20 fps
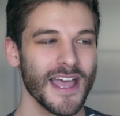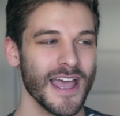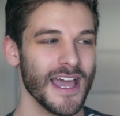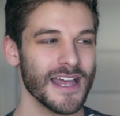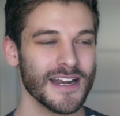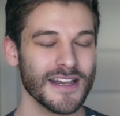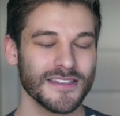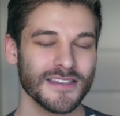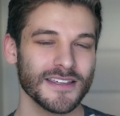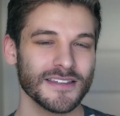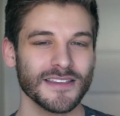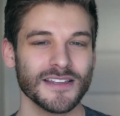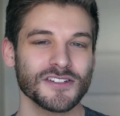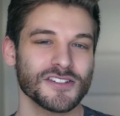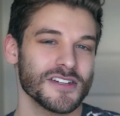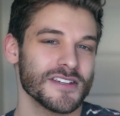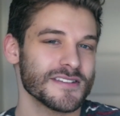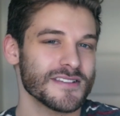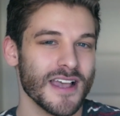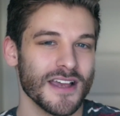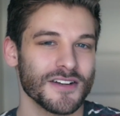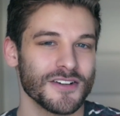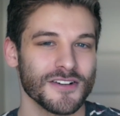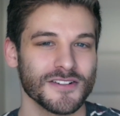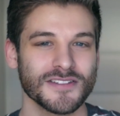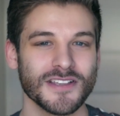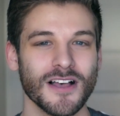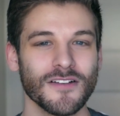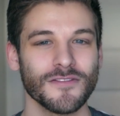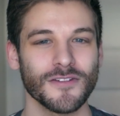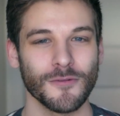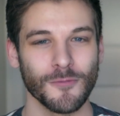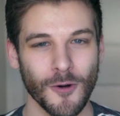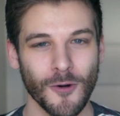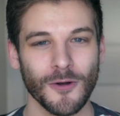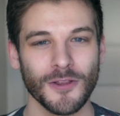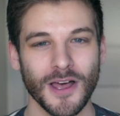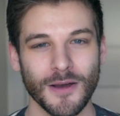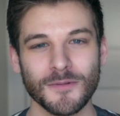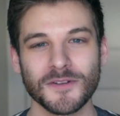And I think that she assigned herself a
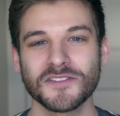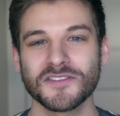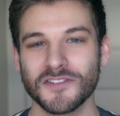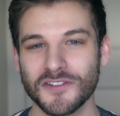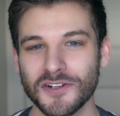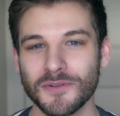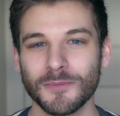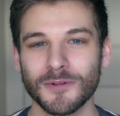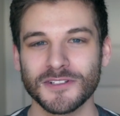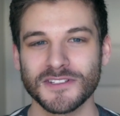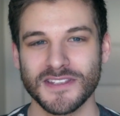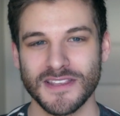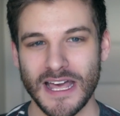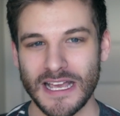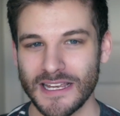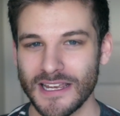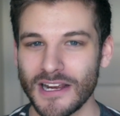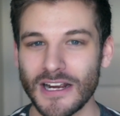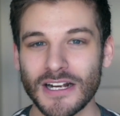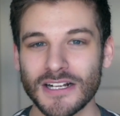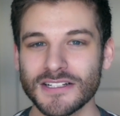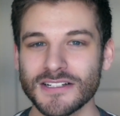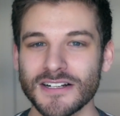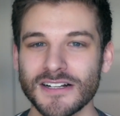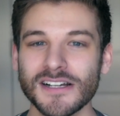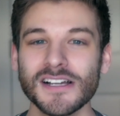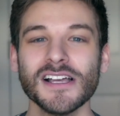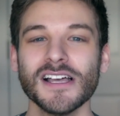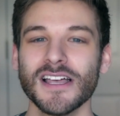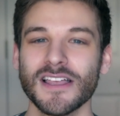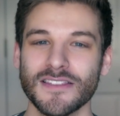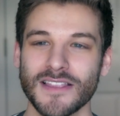role that was suitable to that character.